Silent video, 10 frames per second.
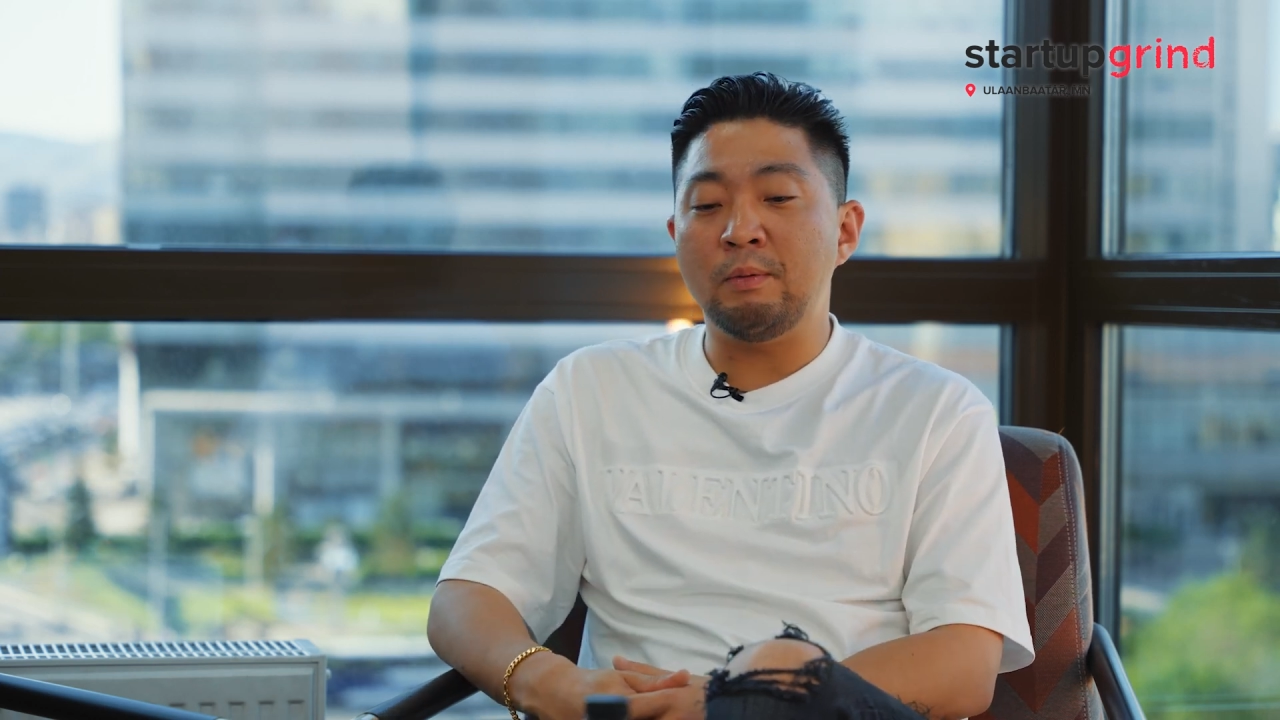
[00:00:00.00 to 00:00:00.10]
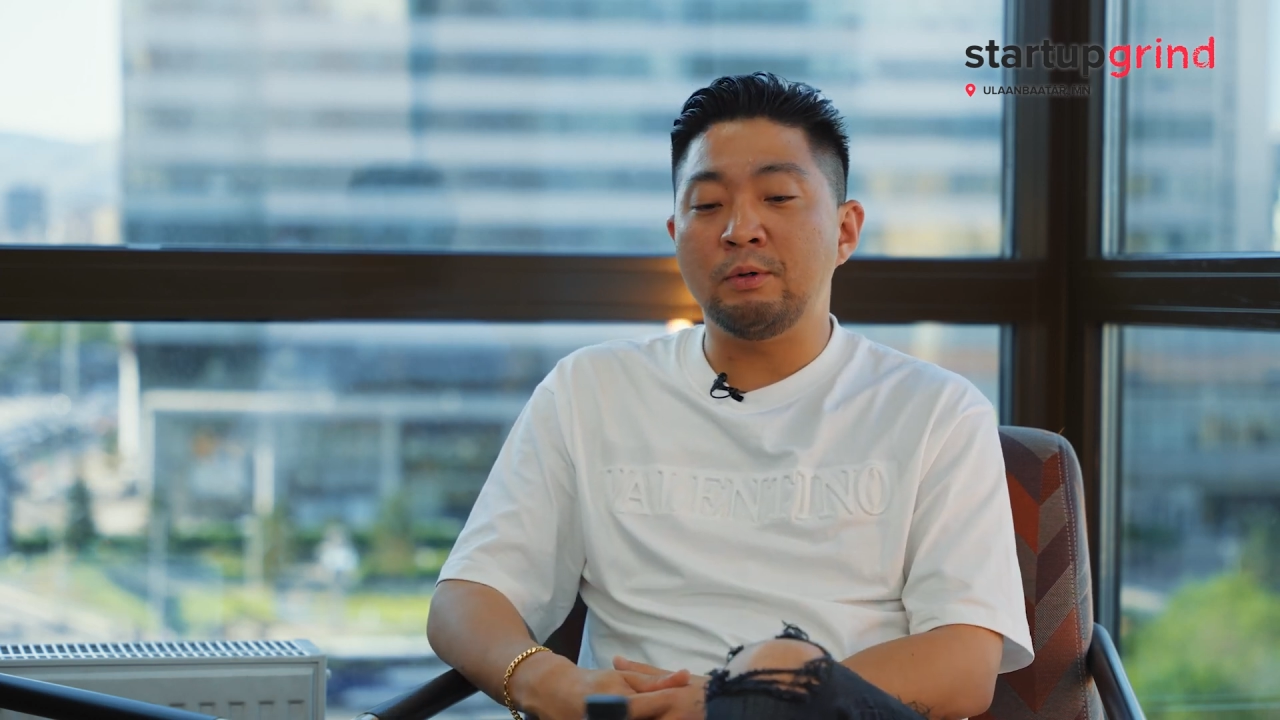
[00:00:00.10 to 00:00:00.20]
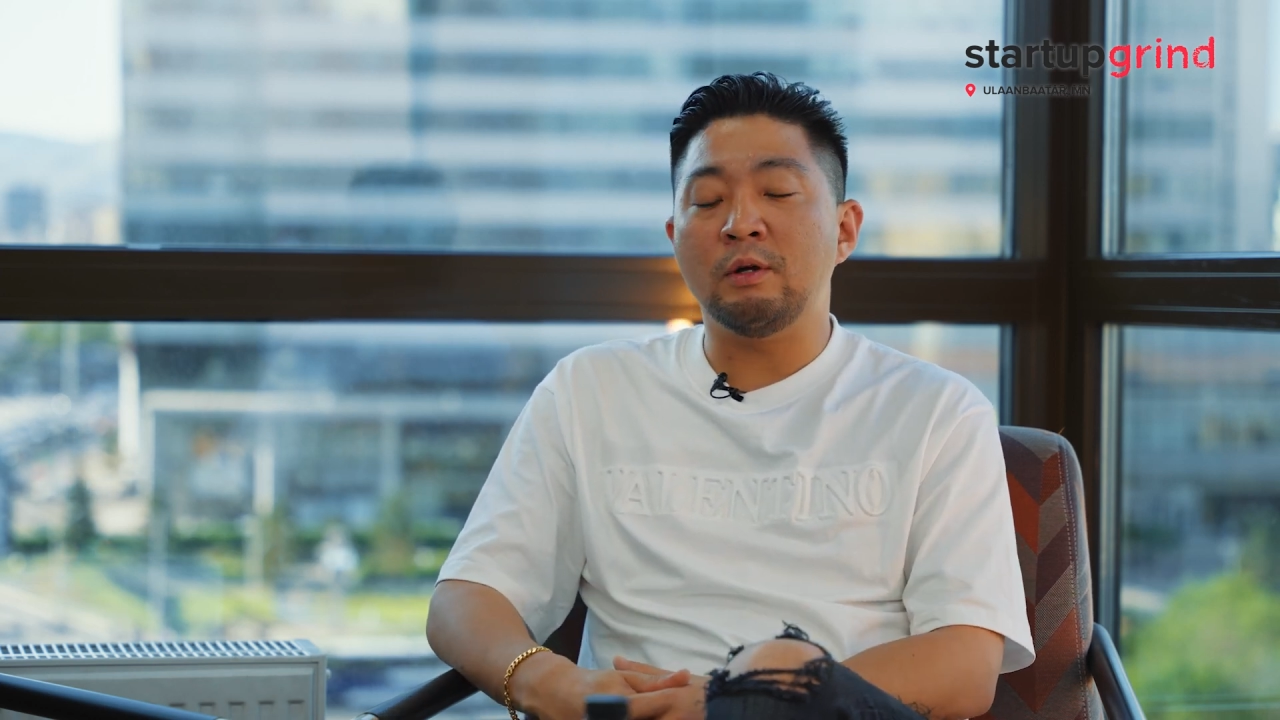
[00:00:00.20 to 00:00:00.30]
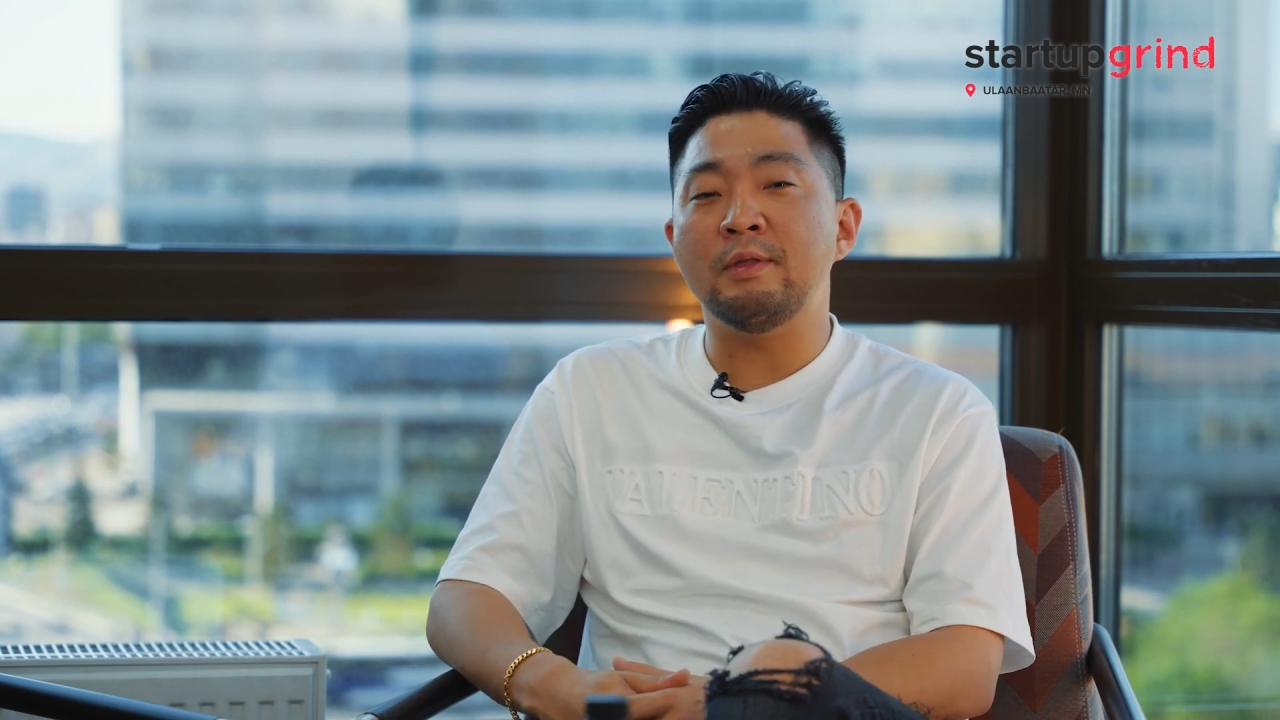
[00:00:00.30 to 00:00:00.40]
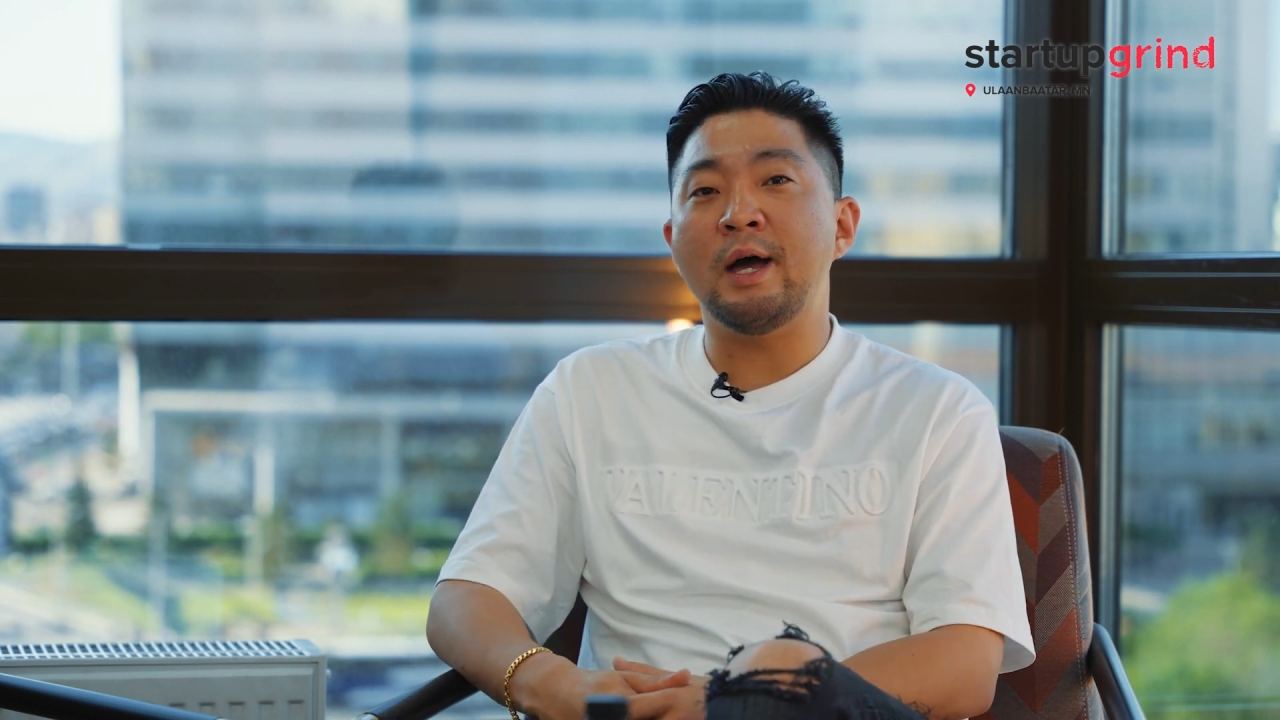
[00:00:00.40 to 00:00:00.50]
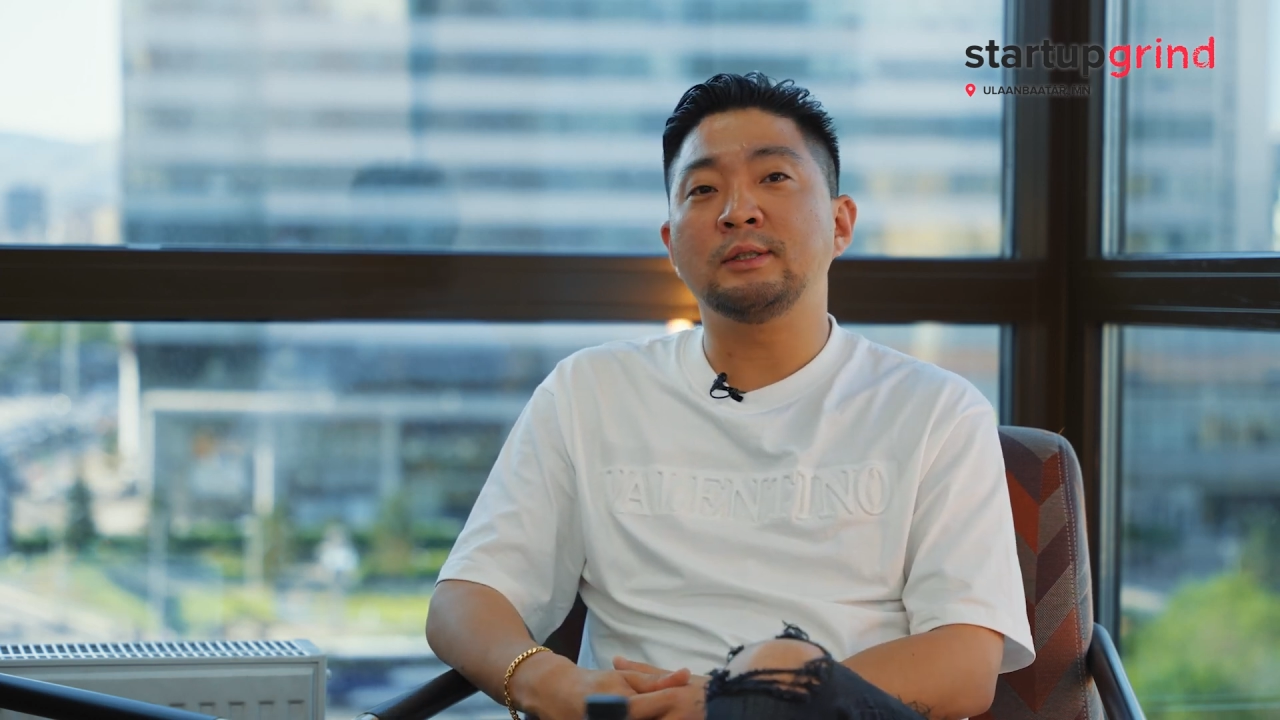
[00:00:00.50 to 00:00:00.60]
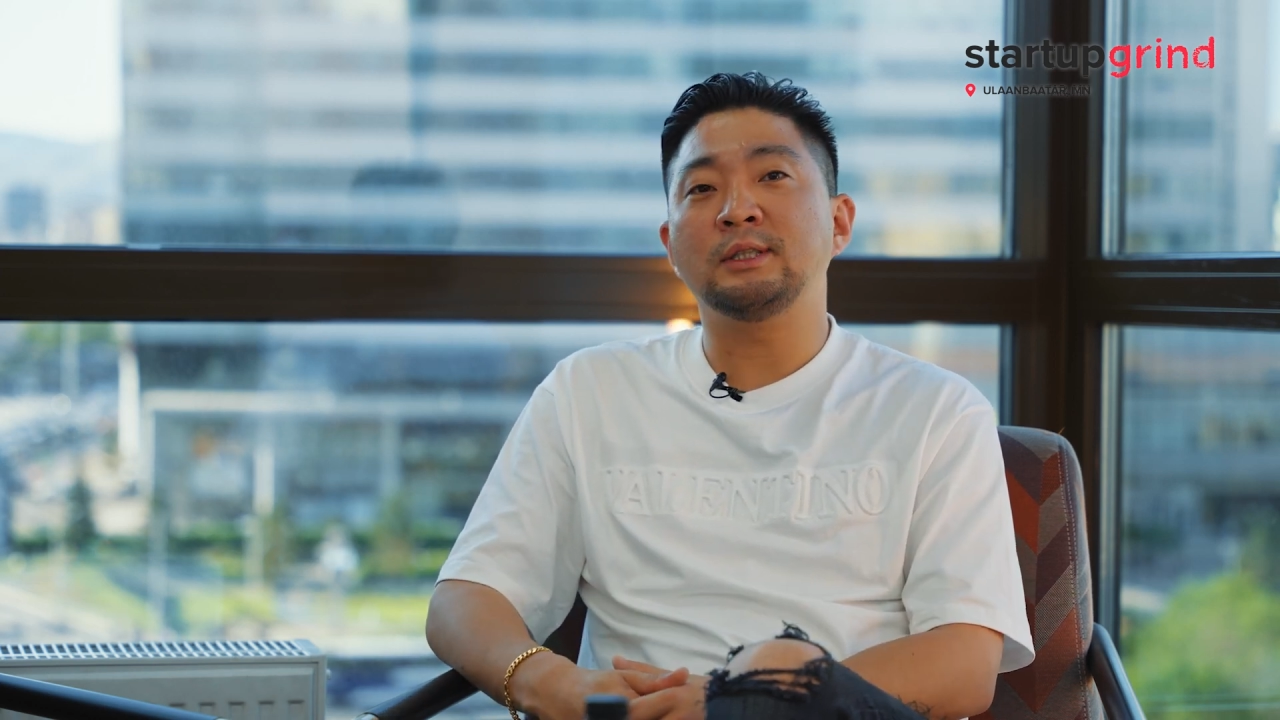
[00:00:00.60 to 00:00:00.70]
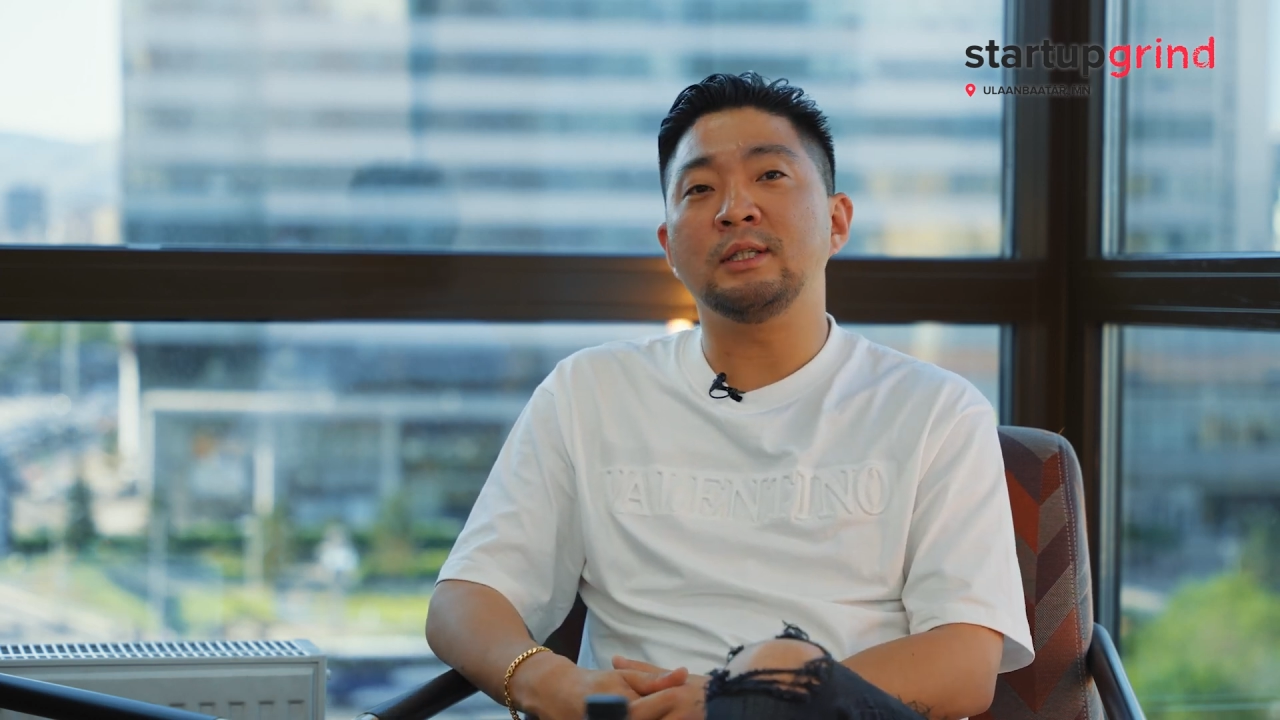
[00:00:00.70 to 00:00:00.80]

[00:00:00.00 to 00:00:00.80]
able to announce